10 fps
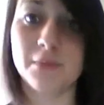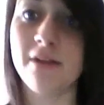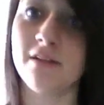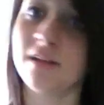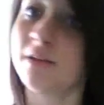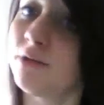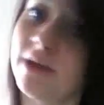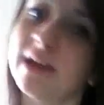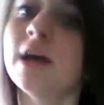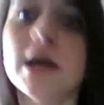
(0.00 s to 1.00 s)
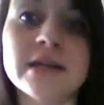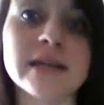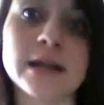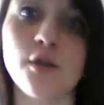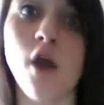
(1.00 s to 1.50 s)
apparently you get
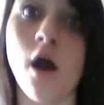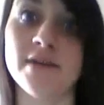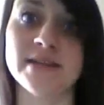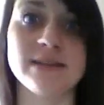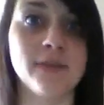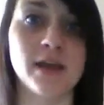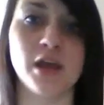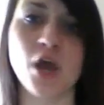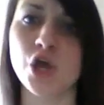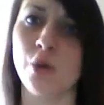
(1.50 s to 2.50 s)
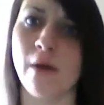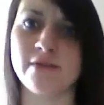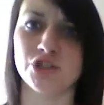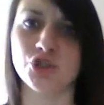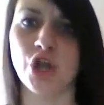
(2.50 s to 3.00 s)
sent to the office if, like, you have
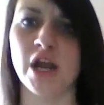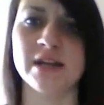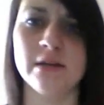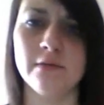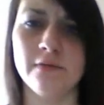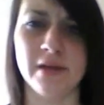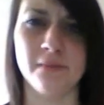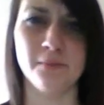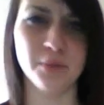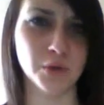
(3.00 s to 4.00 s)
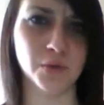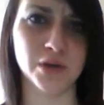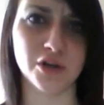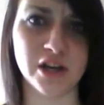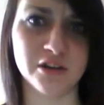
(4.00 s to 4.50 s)
a strand of, like, blue
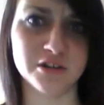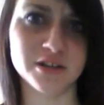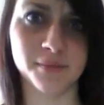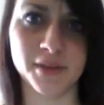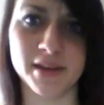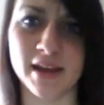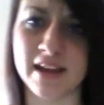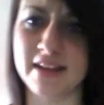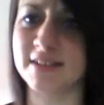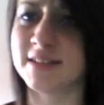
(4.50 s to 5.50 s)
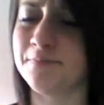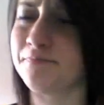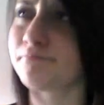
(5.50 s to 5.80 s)
in your hair or something, I guess.